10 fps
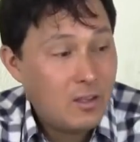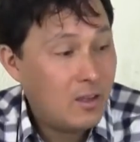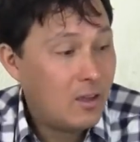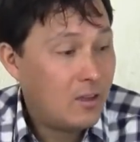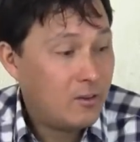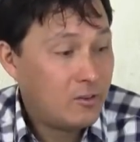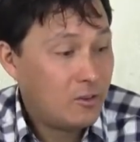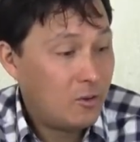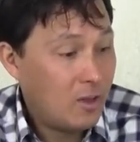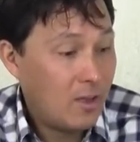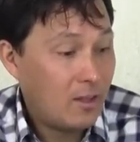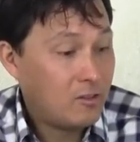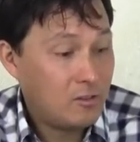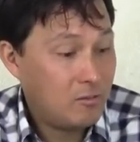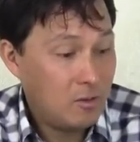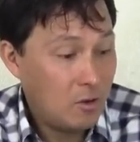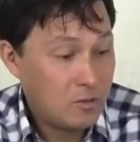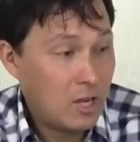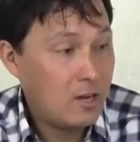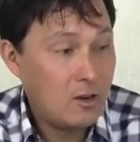And so yeah, that's, you
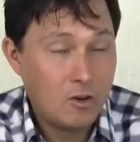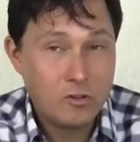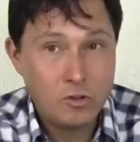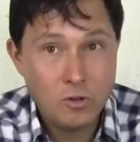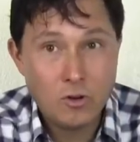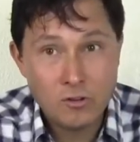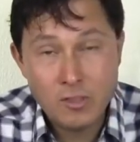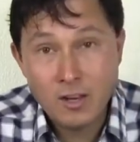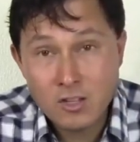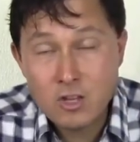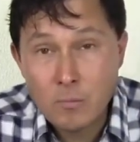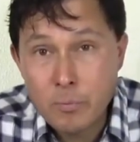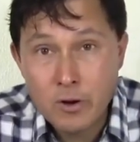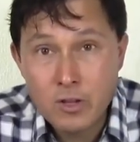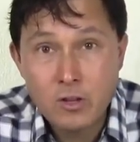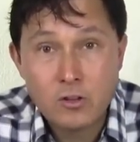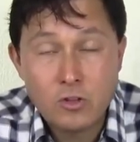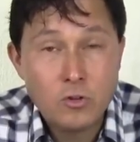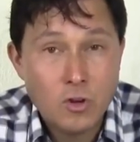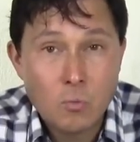know, 10 years, 2 years, and that's still pretty good.
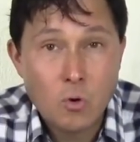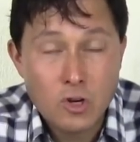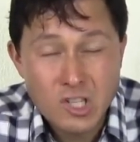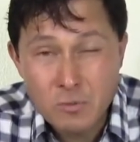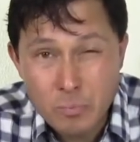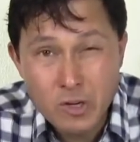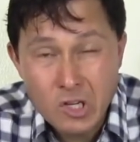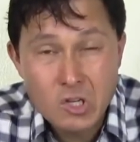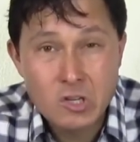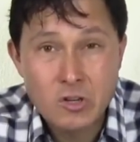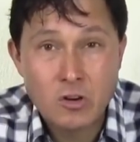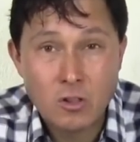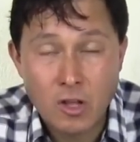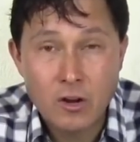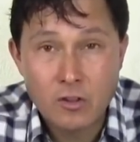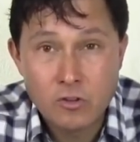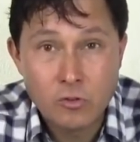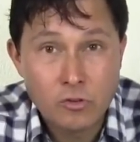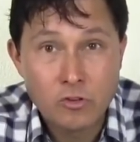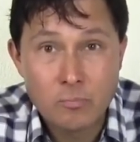2-year warranty is pretty good. You know, a lot of the
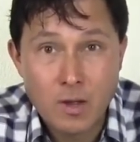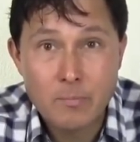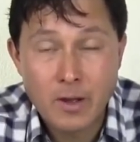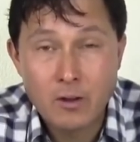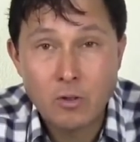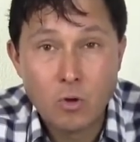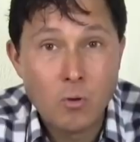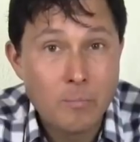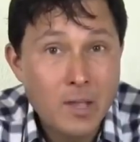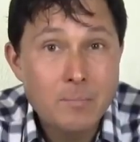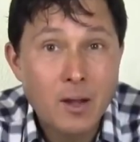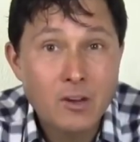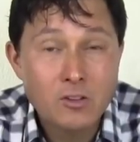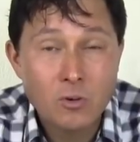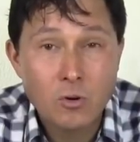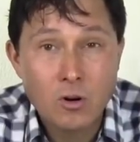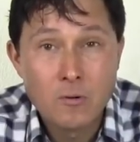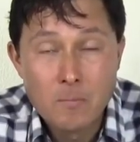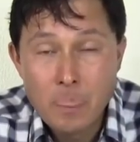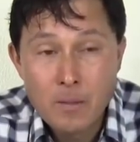juicers you might buy at your local big box
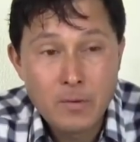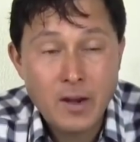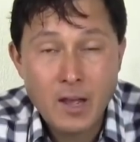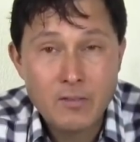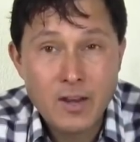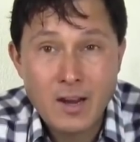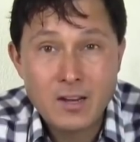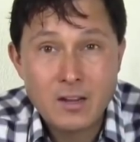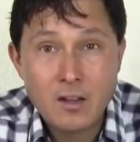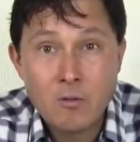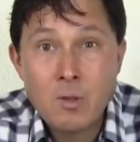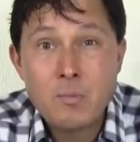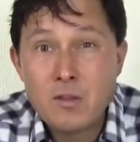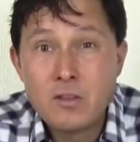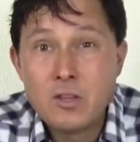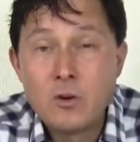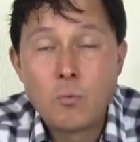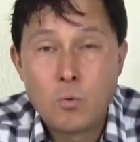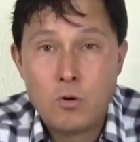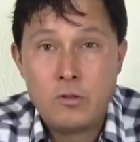store might have a 90-day or maybe a year
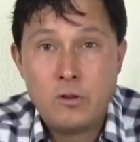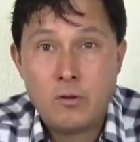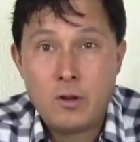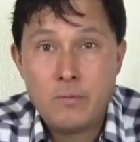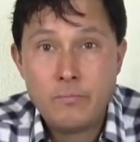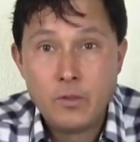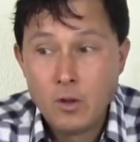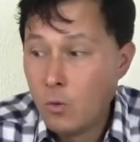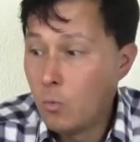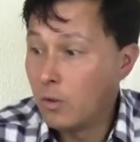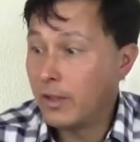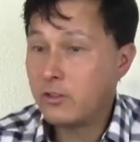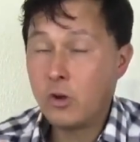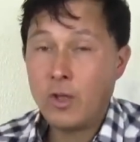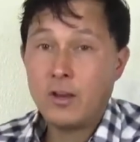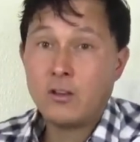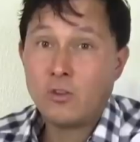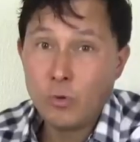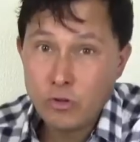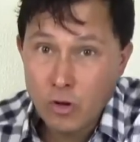warranty, right? Well, let's go ahead and
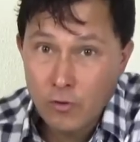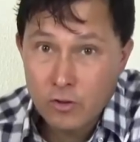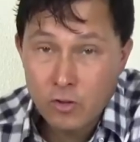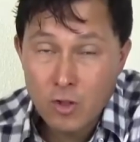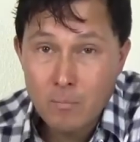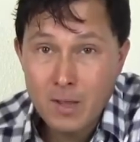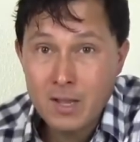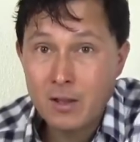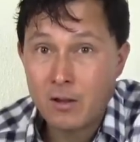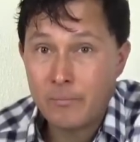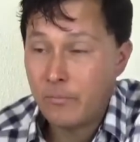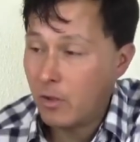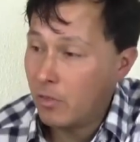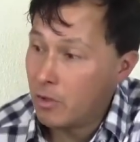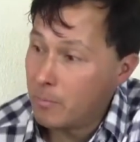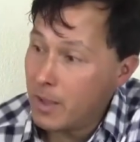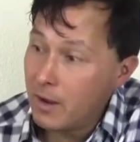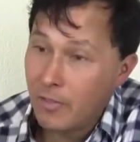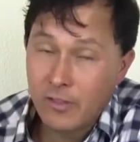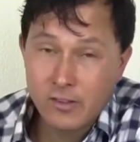switch over to the Omega. The
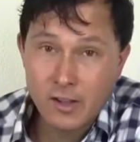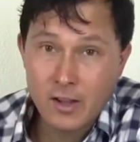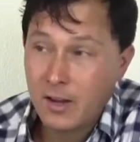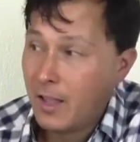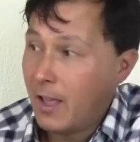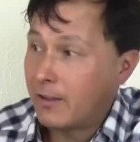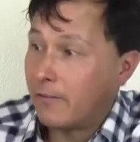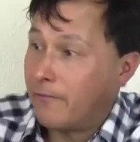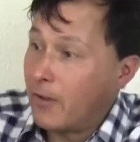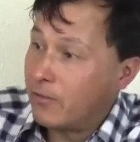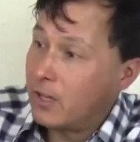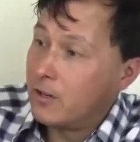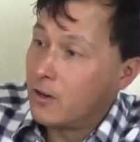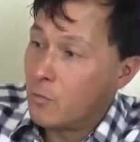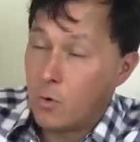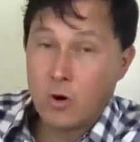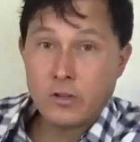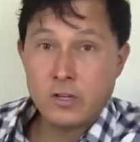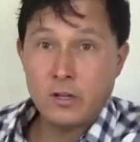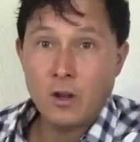Omega on this side has a 15-year
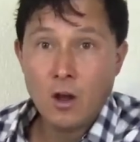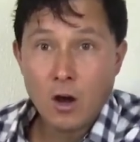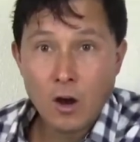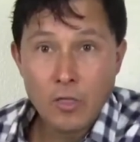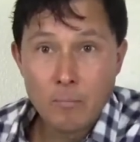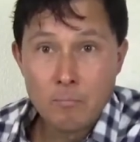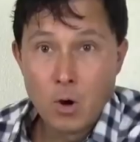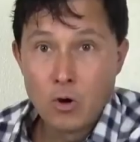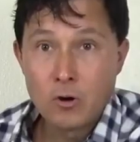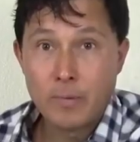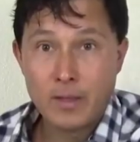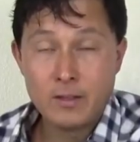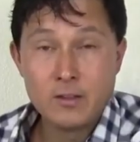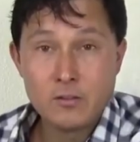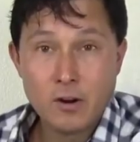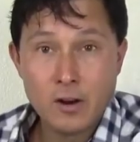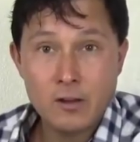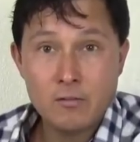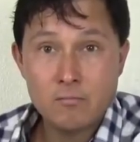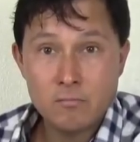warranty on the motor base,
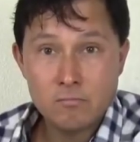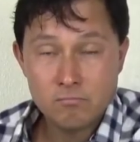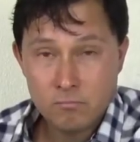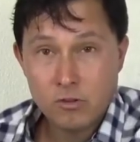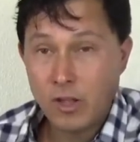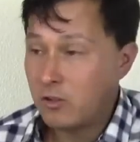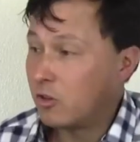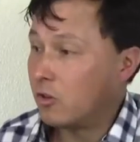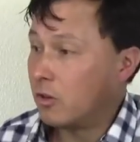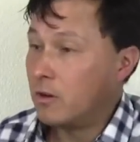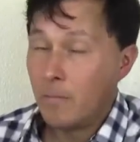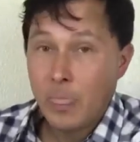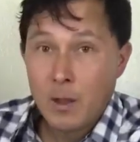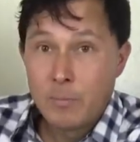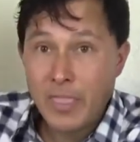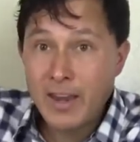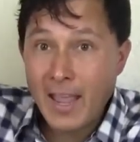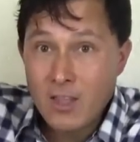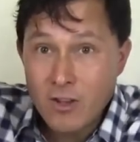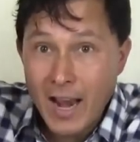right? So that's good. But
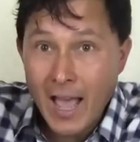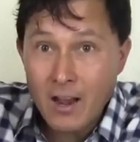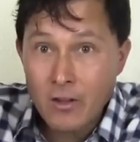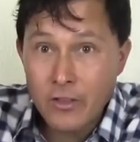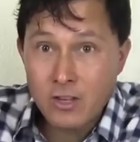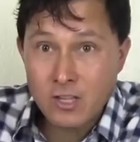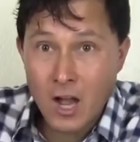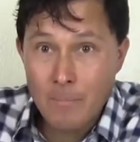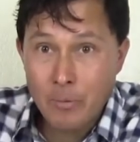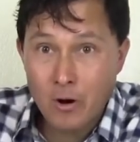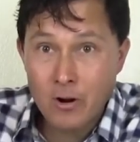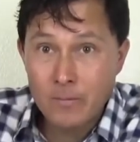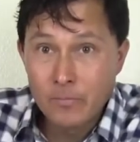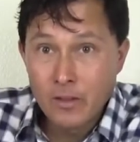then you can add on this top part,